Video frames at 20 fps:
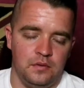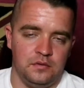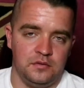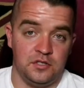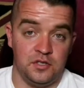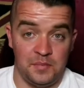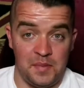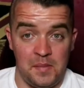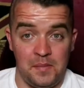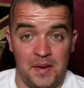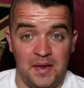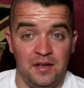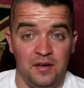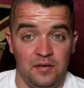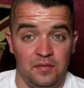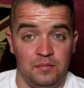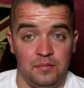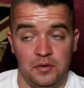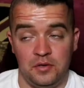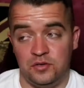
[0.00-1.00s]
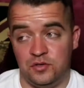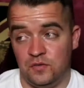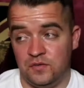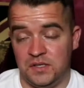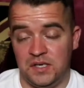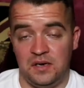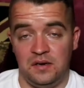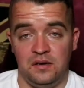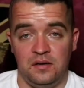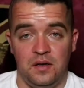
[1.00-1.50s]
to be beaten, because
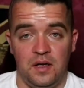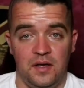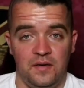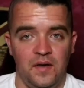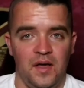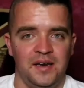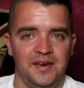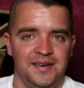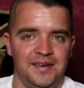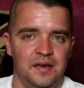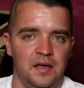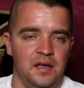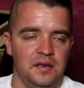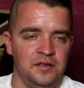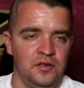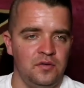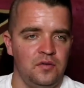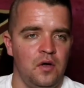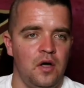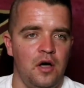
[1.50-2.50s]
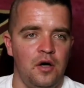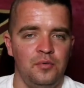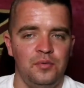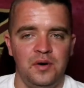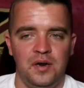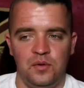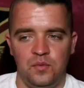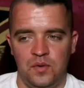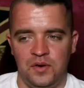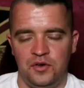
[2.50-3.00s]
obviously and
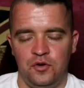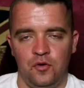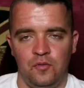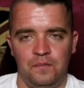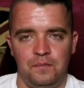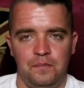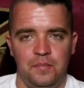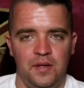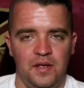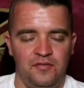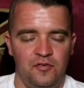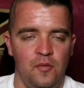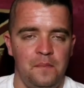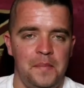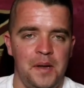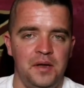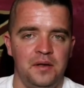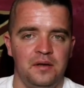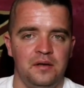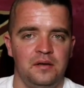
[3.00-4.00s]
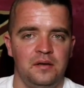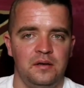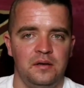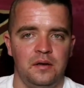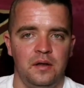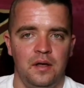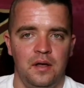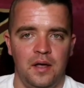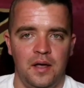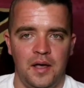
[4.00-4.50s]
only when if you're
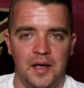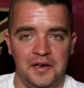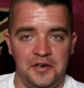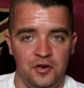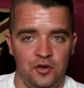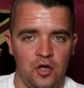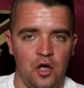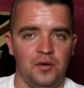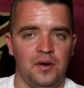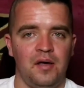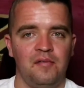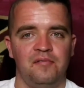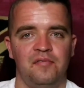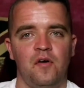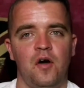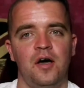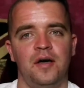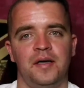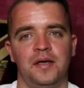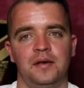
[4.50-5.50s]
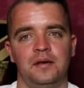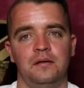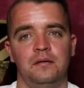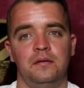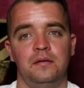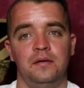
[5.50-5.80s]
beaten and you go down fighting,